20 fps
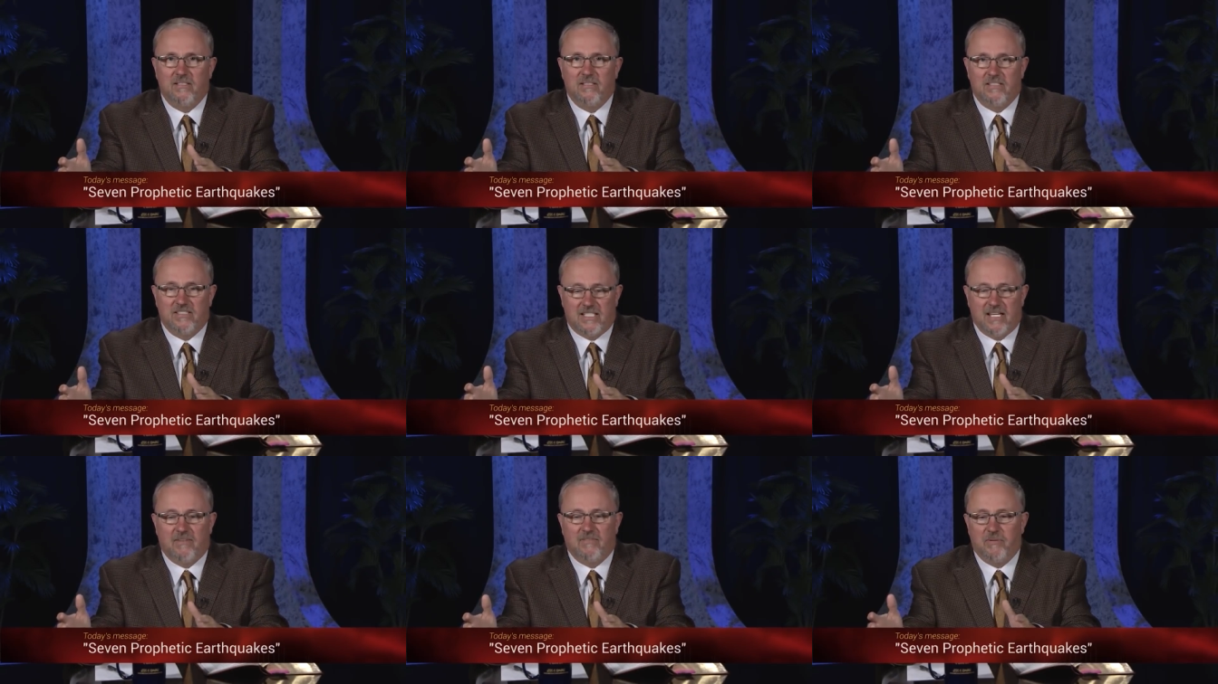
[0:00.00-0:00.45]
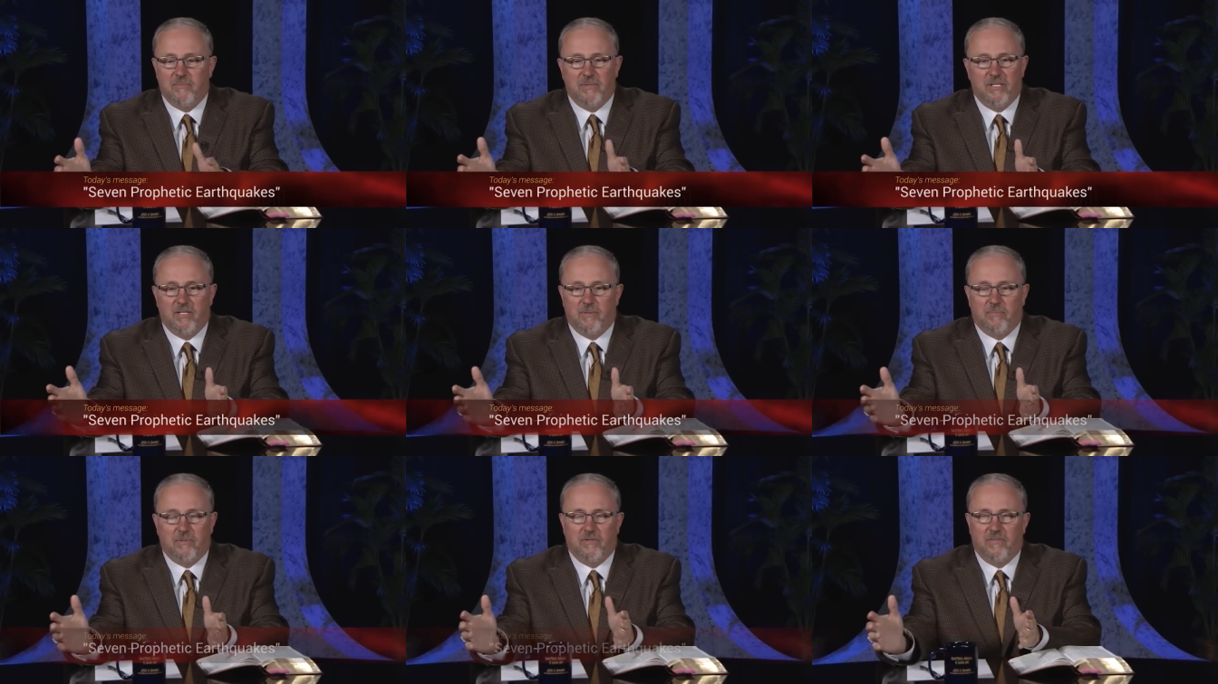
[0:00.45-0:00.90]
seven
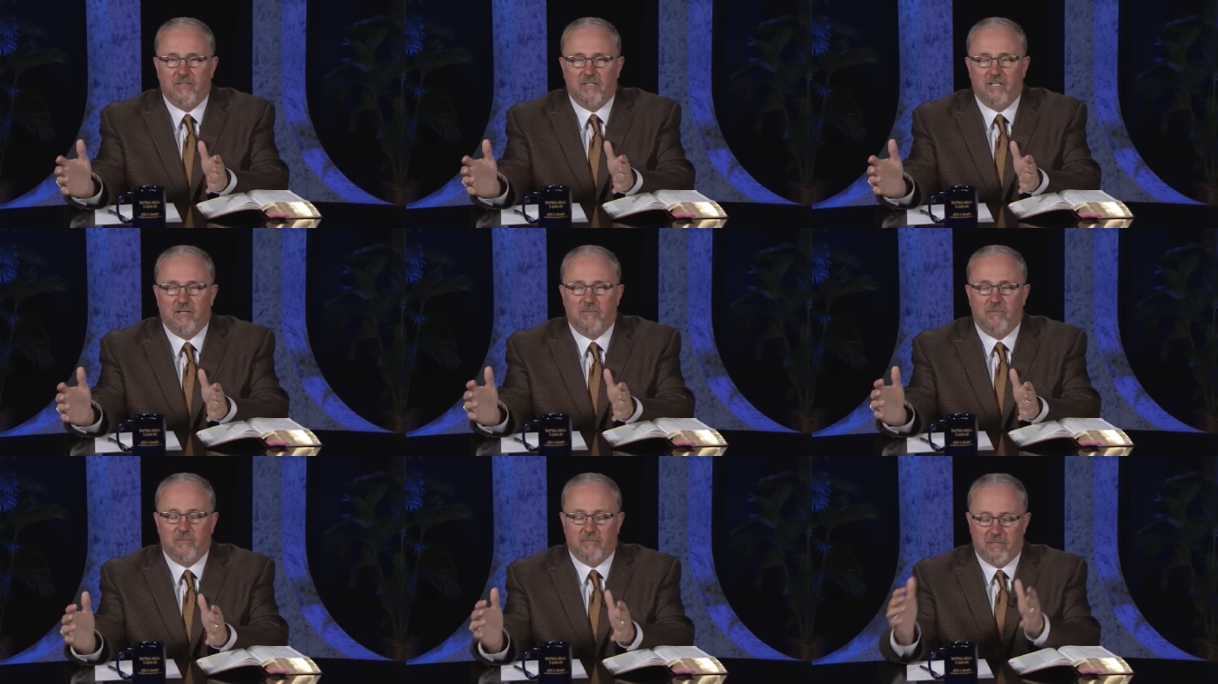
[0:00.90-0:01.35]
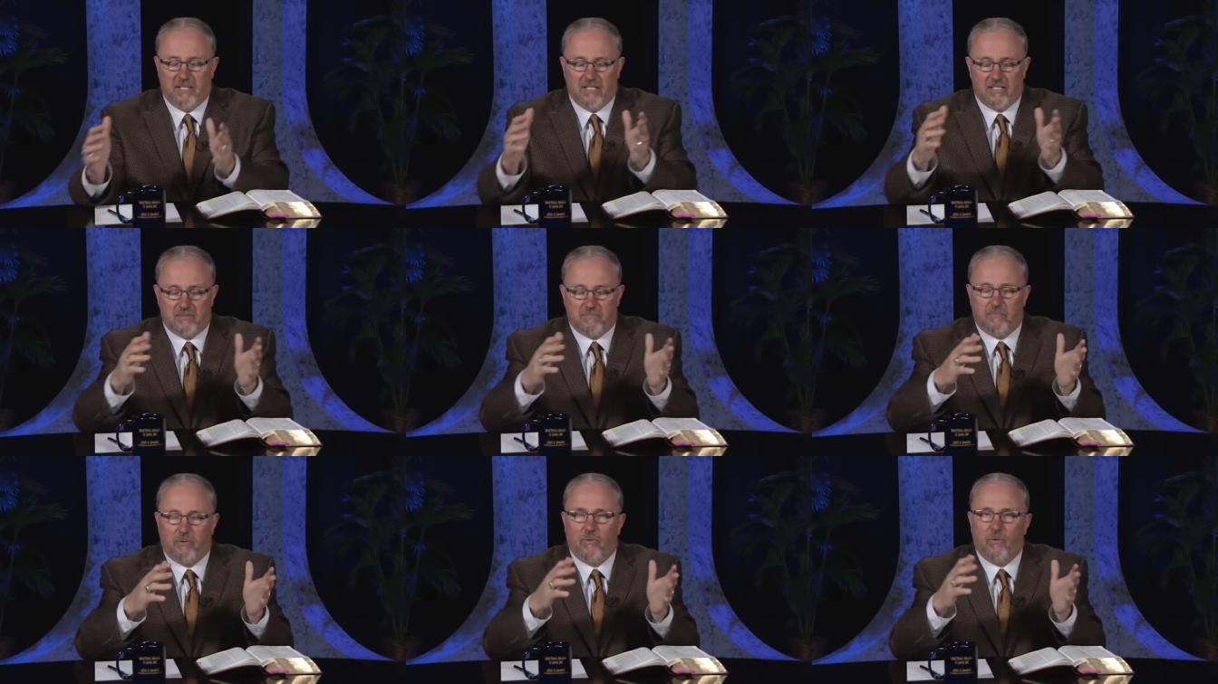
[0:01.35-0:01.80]
being a perfect number, but
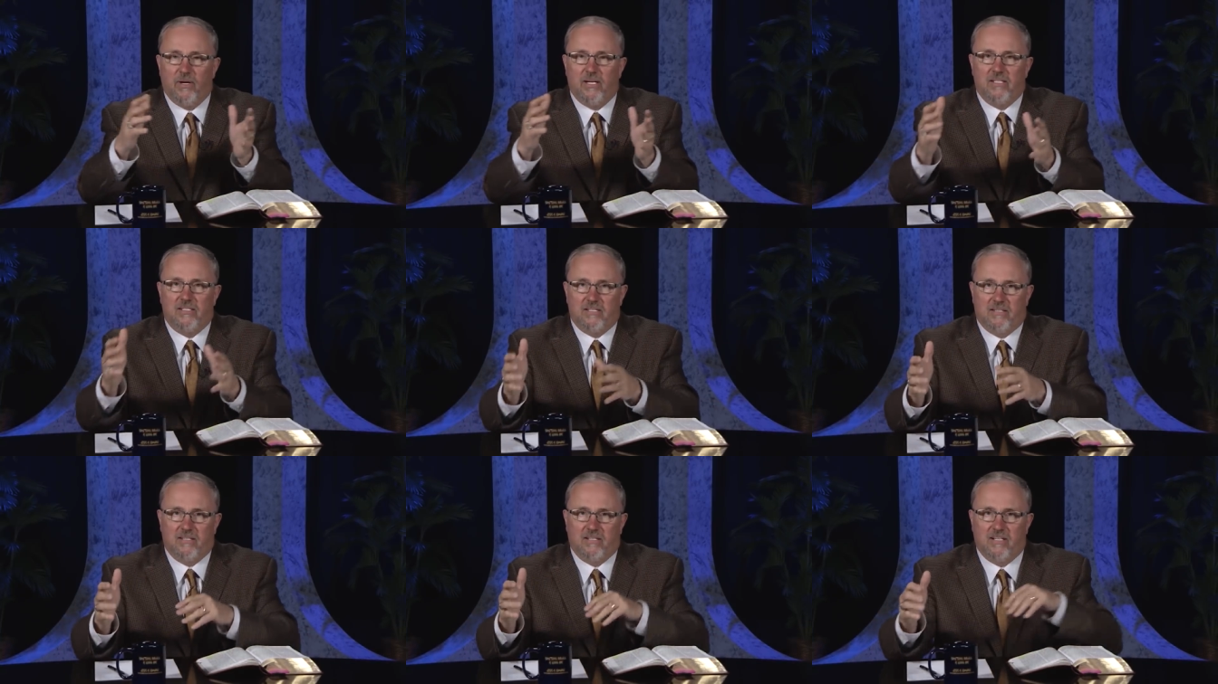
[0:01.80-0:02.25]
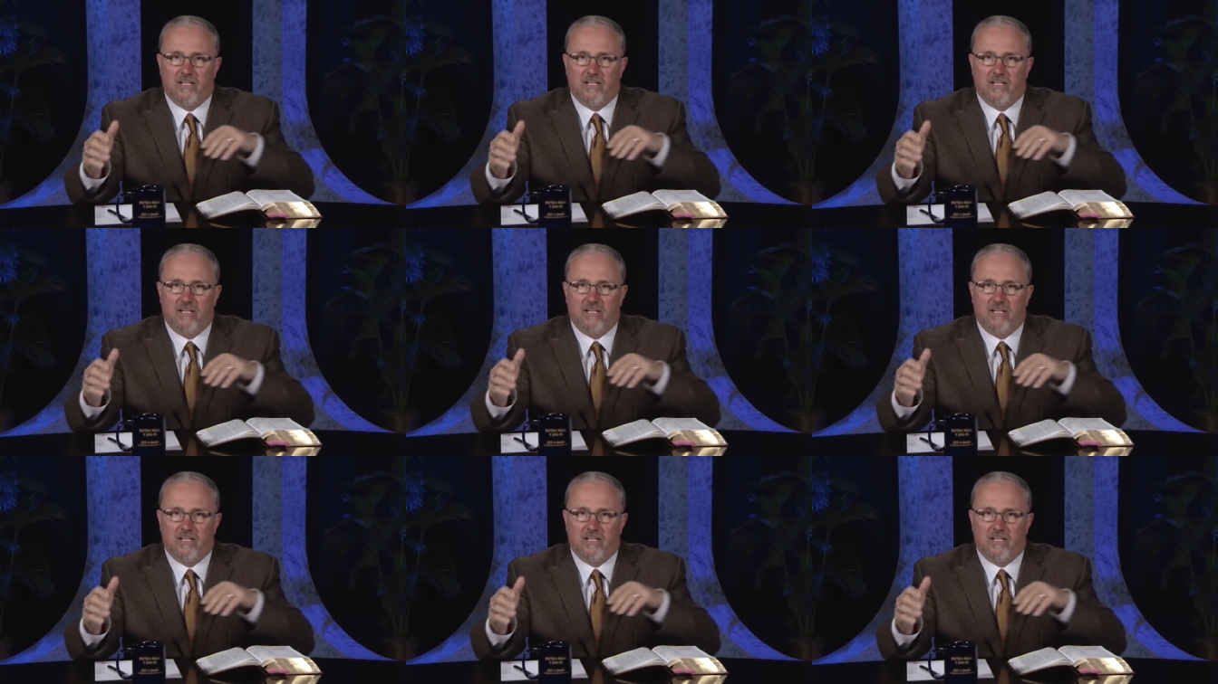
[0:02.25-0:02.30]
it's pointing to the